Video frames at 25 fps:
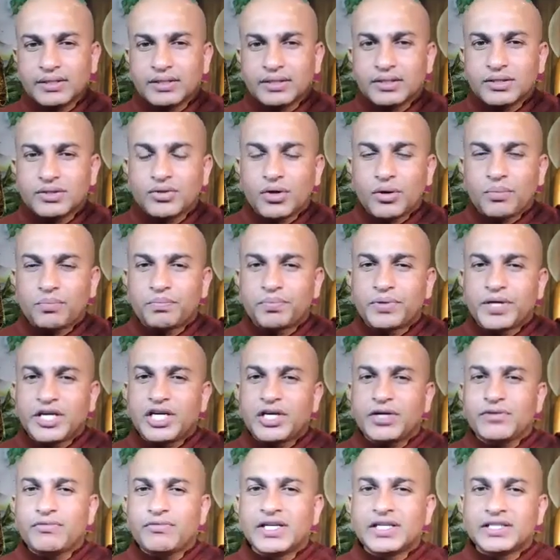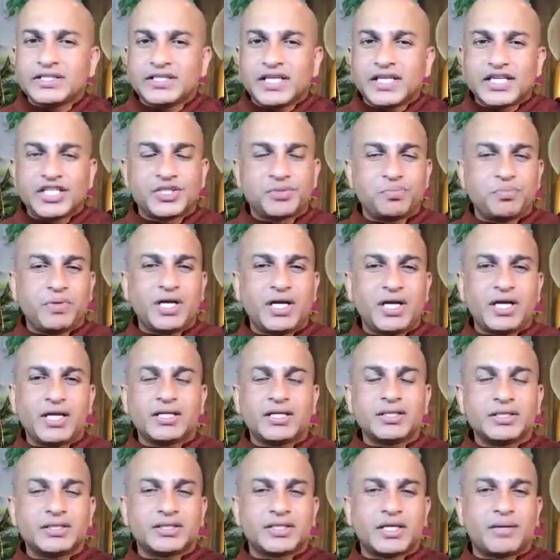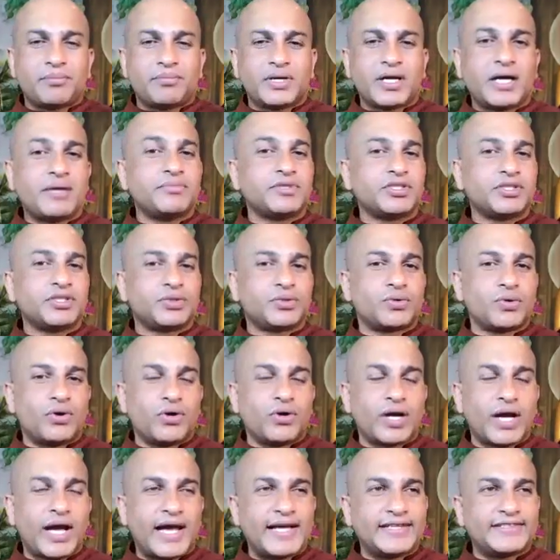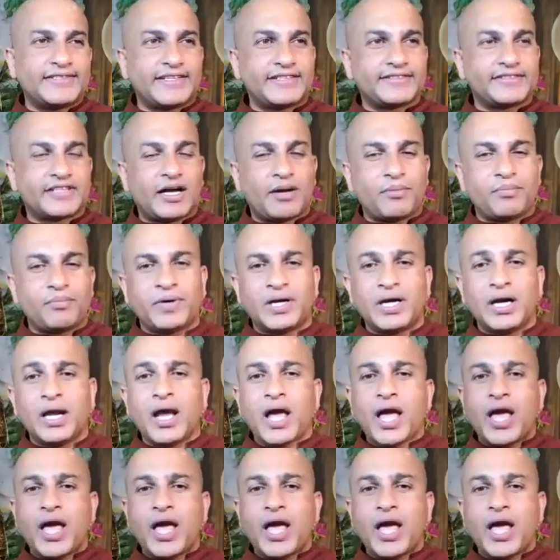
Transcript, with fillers: your previous experience sometimes strong as example